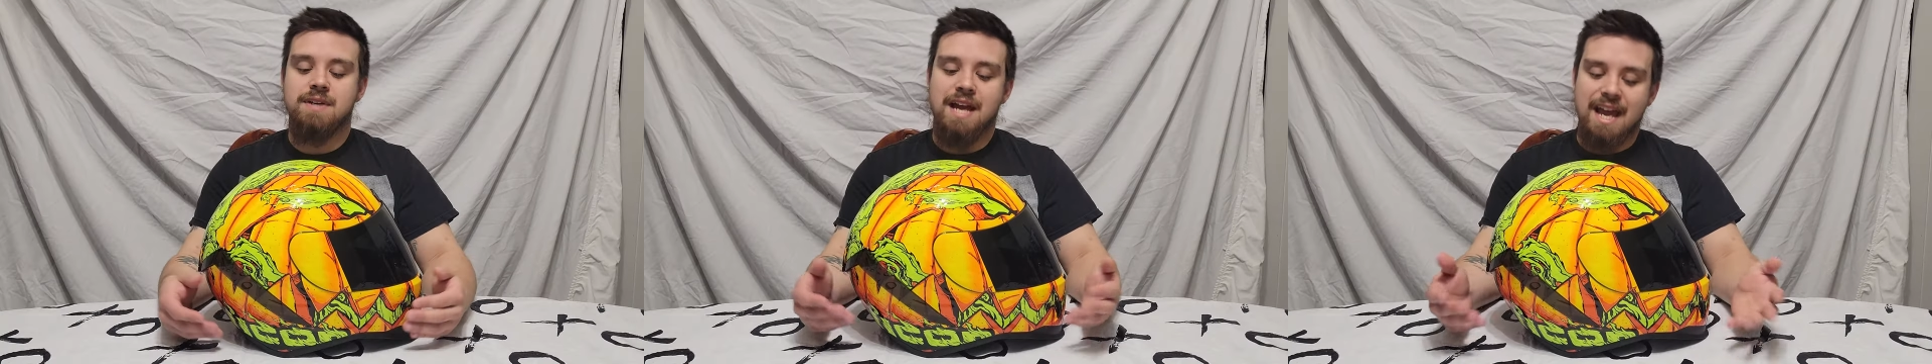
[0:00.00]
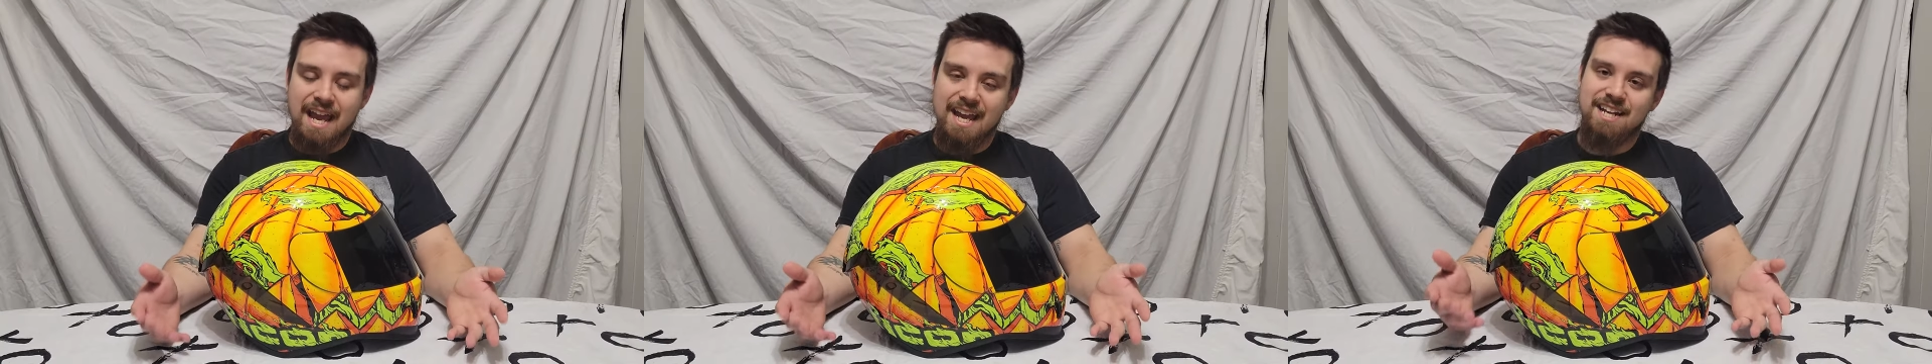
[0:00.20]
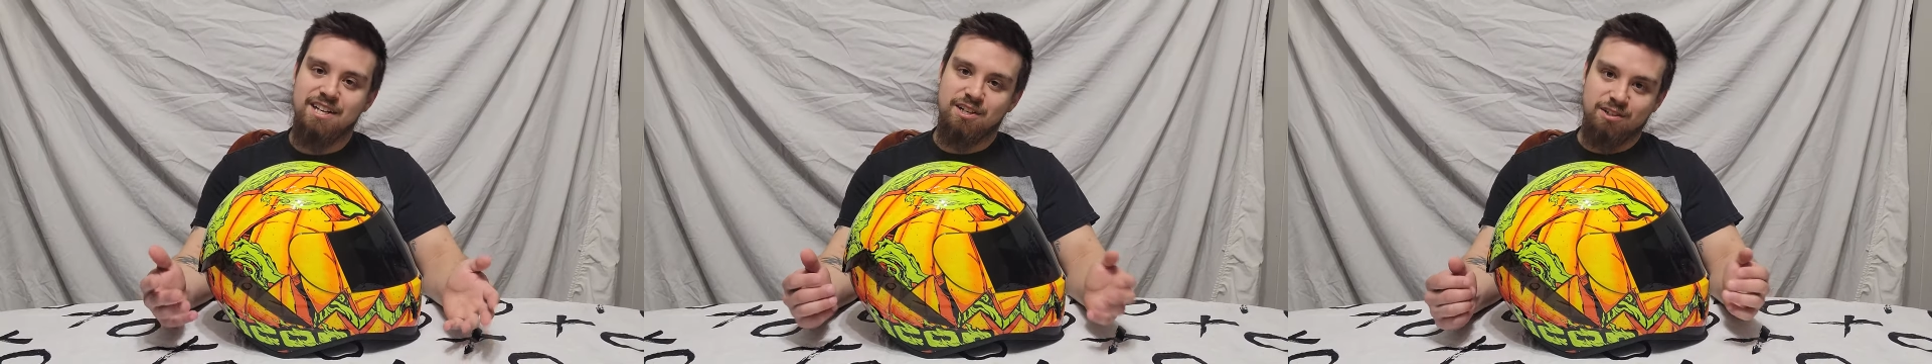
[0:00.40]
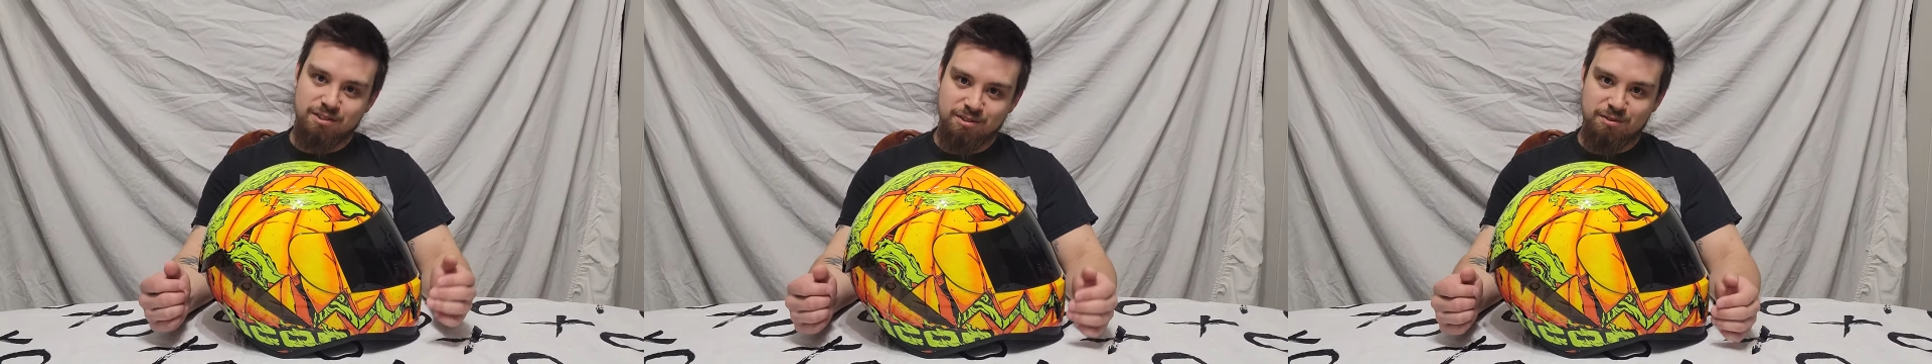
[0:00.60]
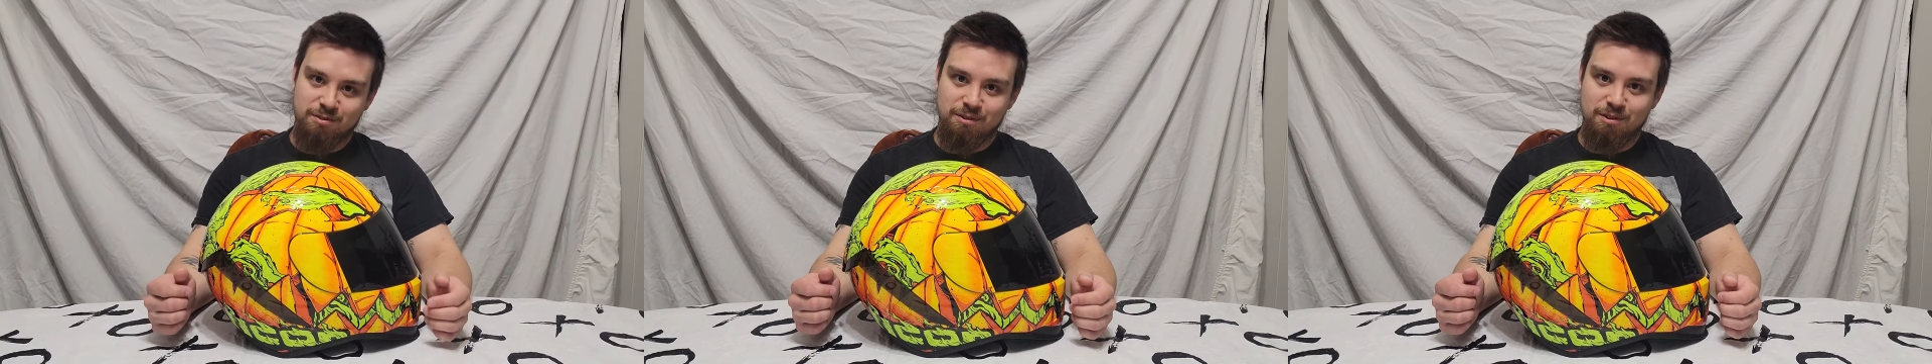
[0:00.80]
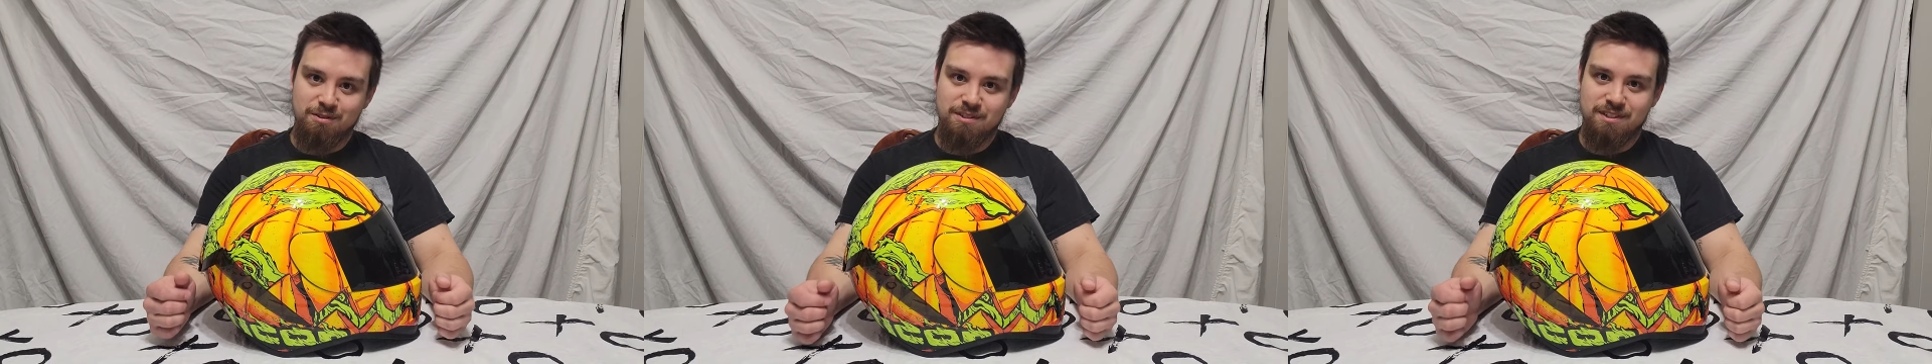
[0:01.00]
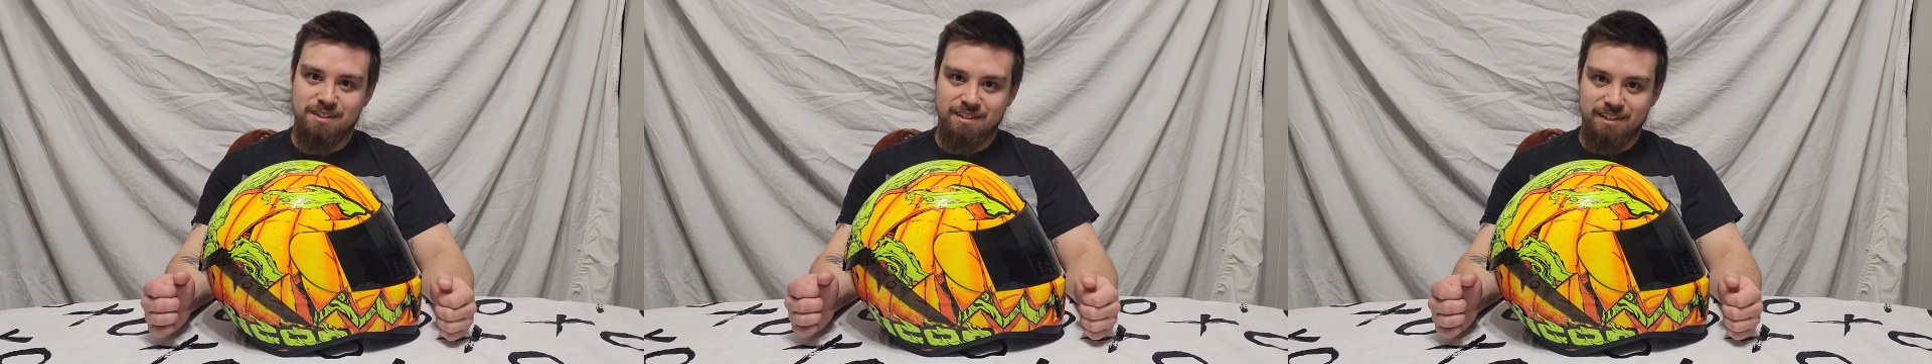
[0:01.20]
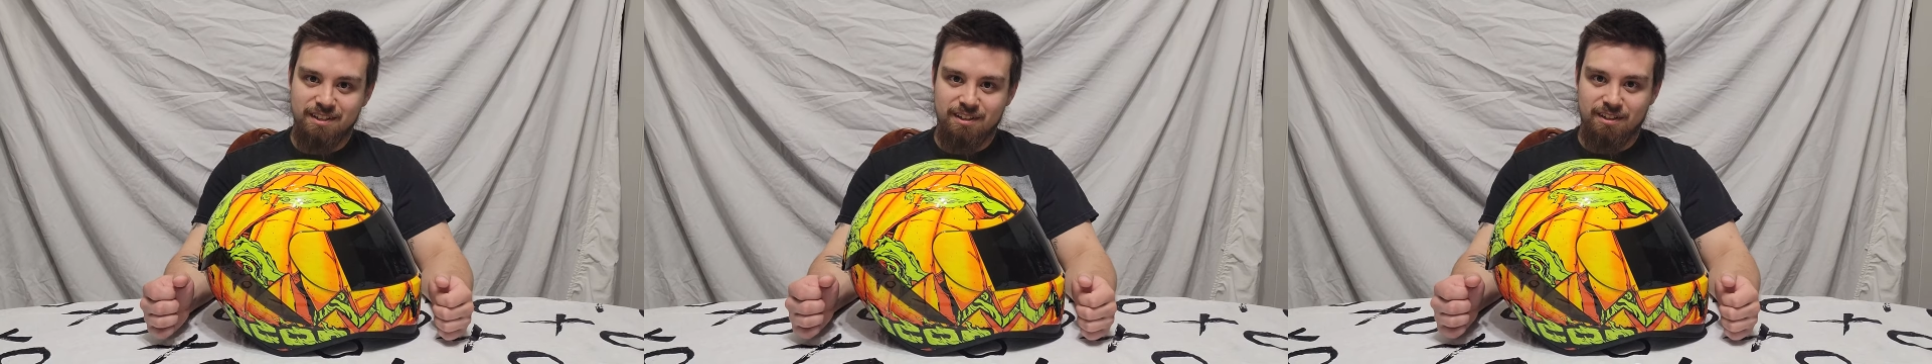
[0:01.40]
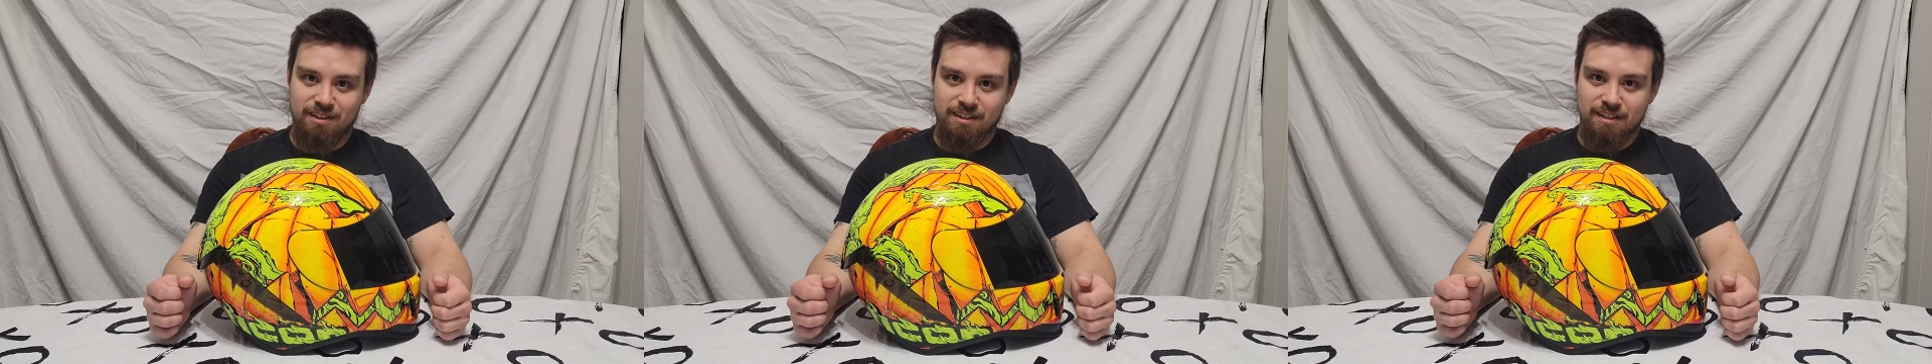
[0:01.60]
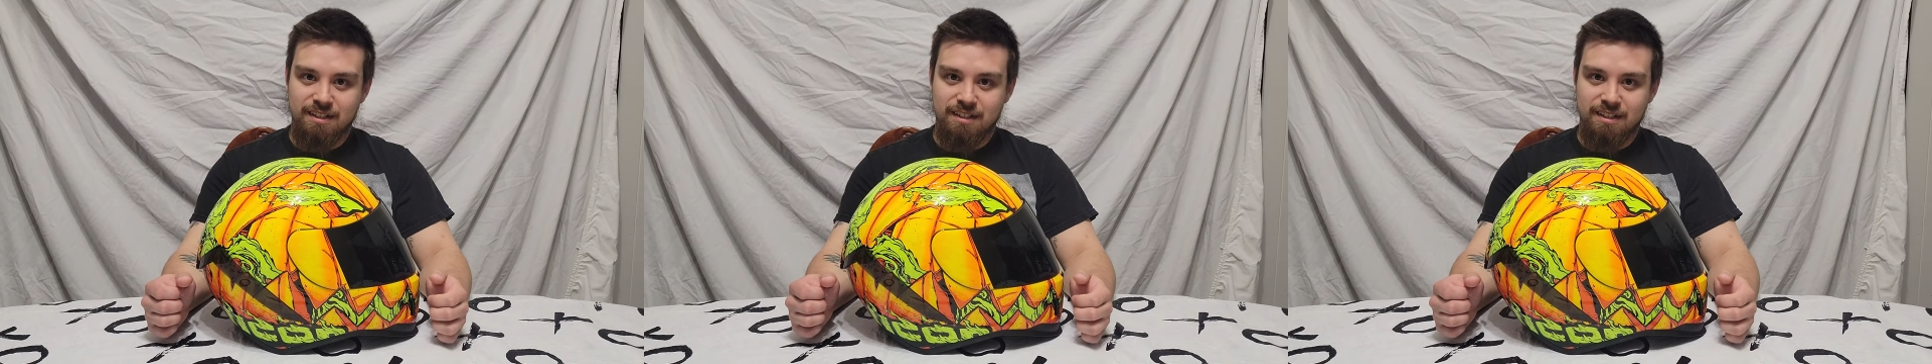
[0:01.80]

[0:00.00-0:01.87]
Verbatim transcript: and it also glows in the dark.